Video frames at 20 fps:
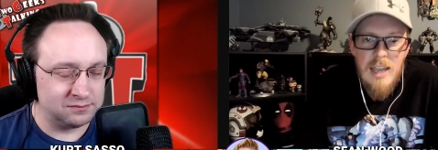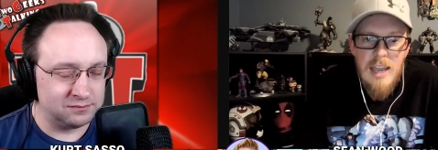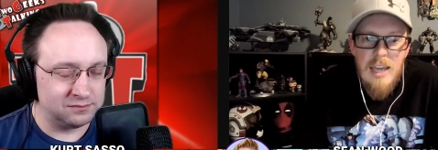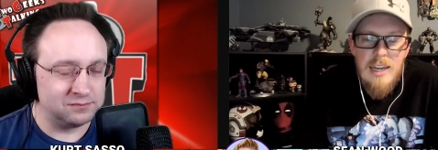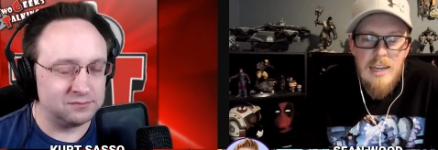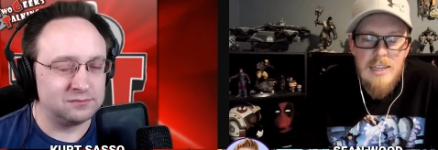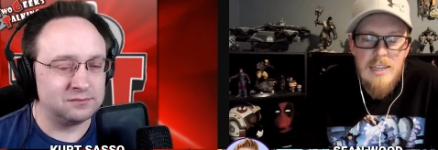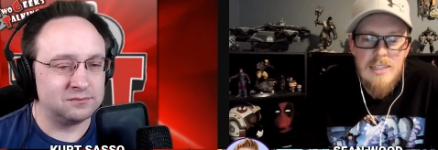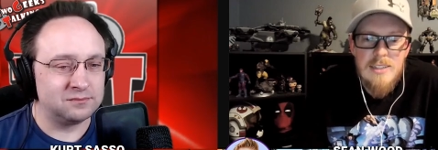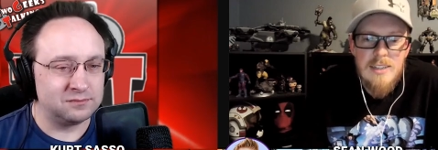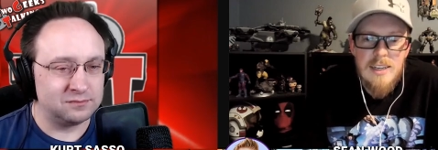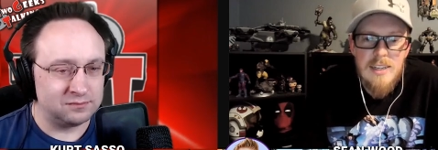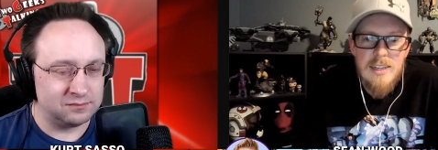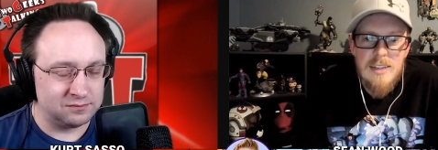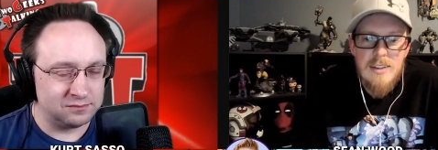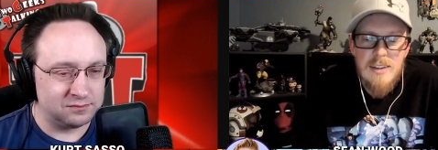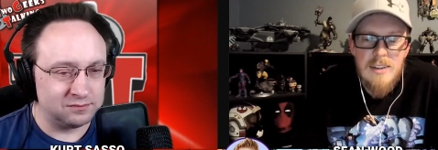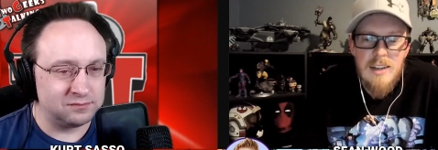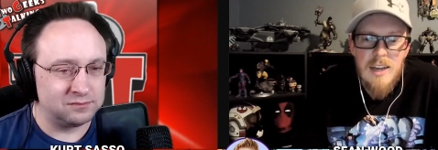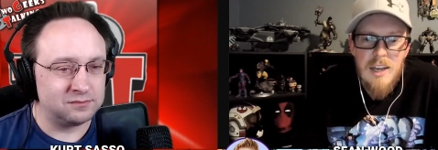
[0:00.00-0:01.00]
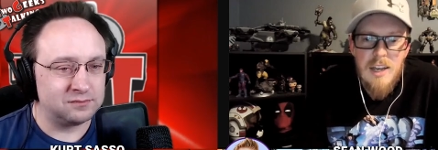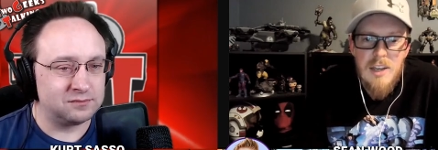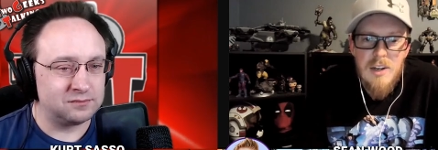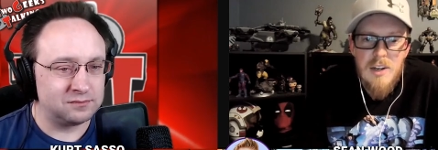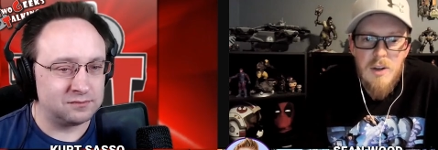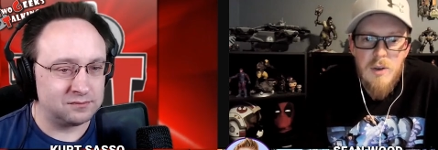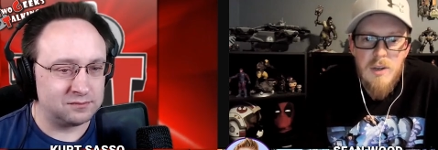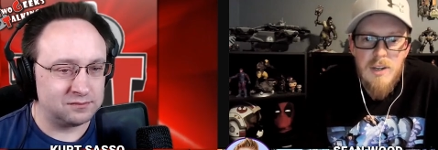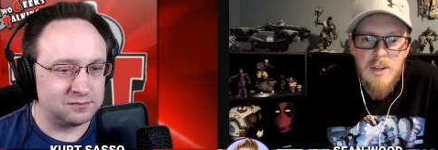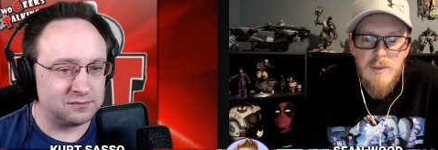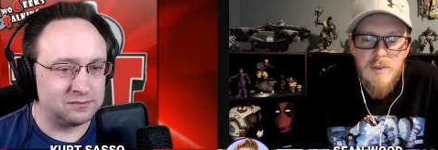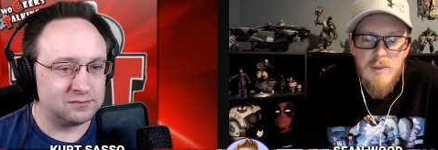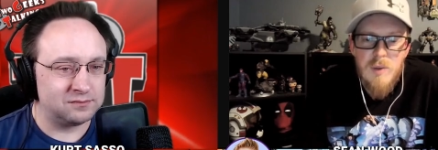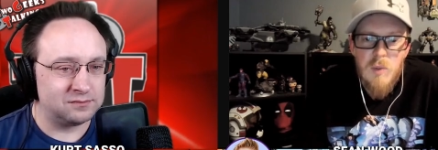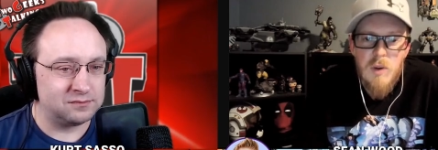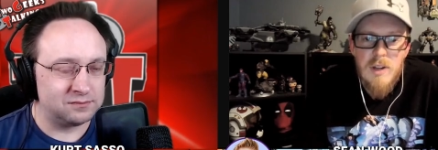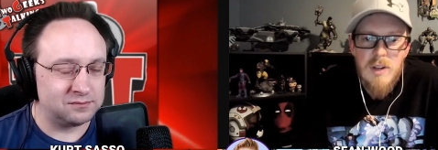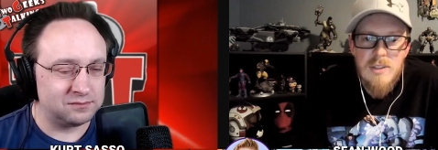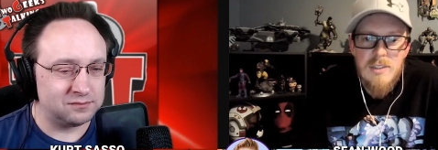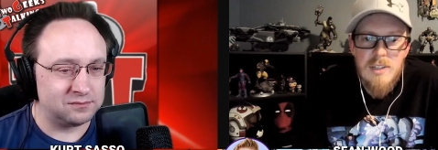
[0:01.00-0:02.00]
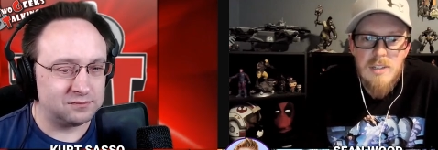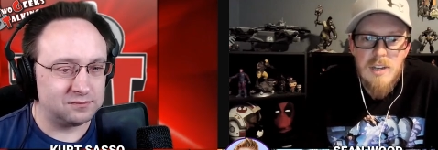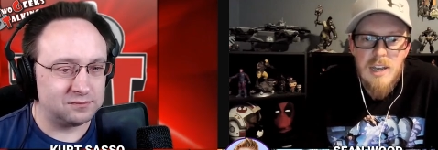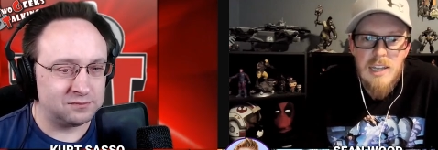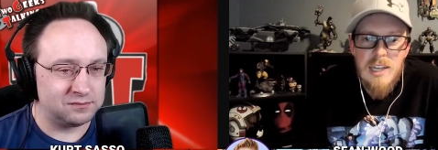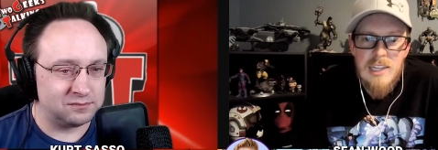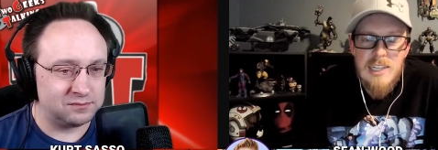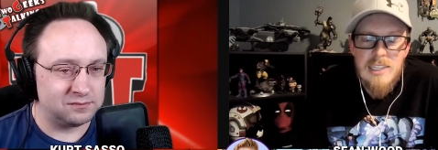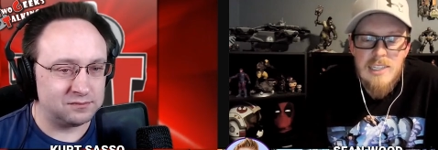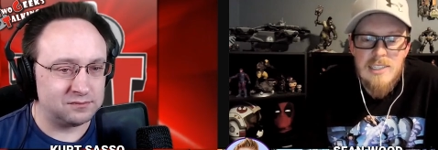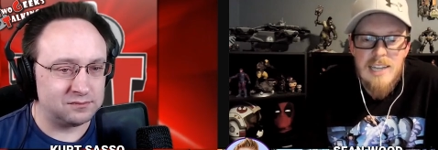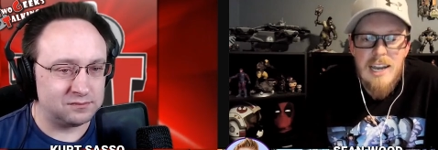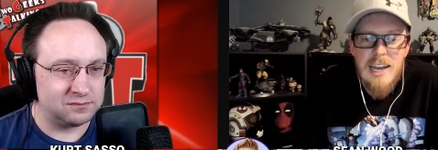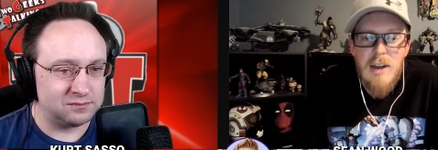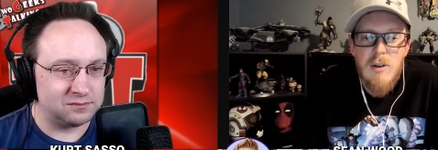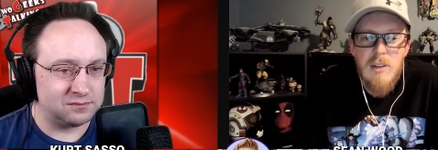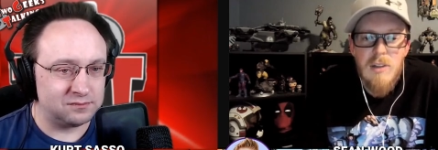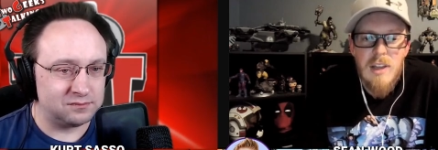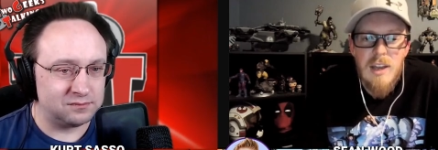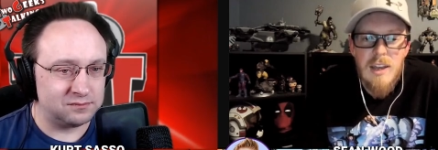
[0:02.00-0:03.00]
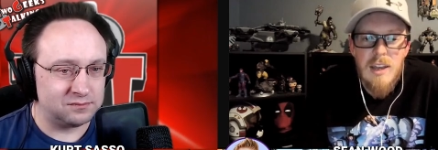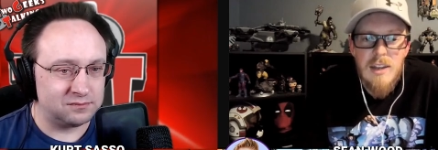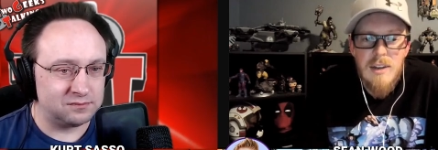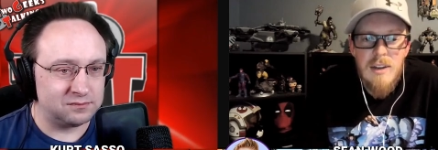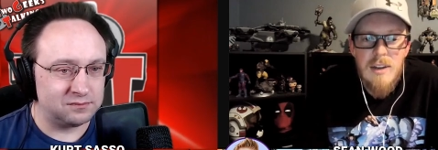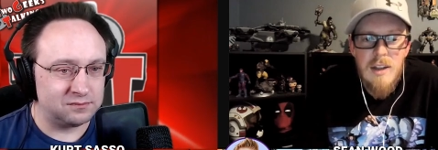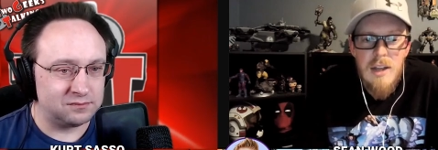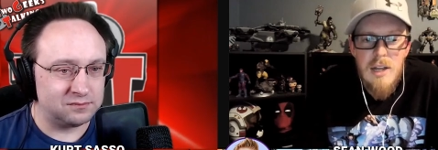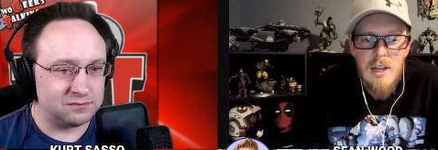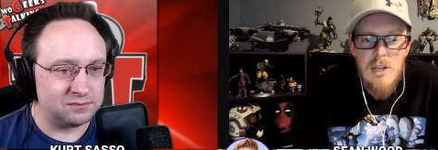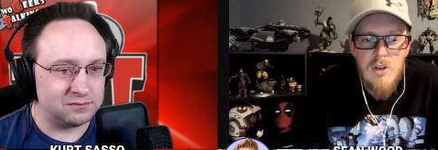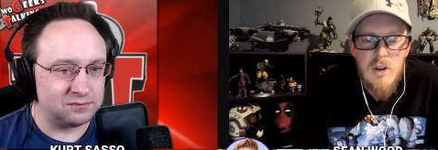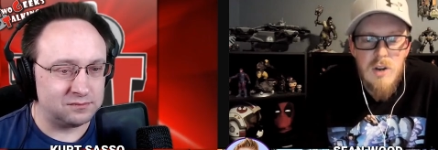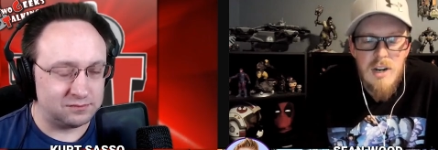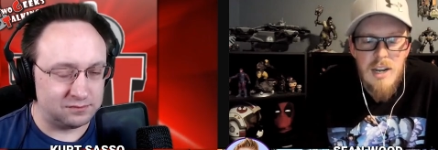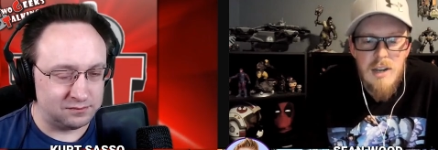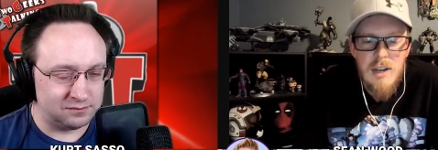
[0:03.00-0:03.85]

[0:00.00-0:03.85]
Speaker 1: And he said, you definitely want to at least try to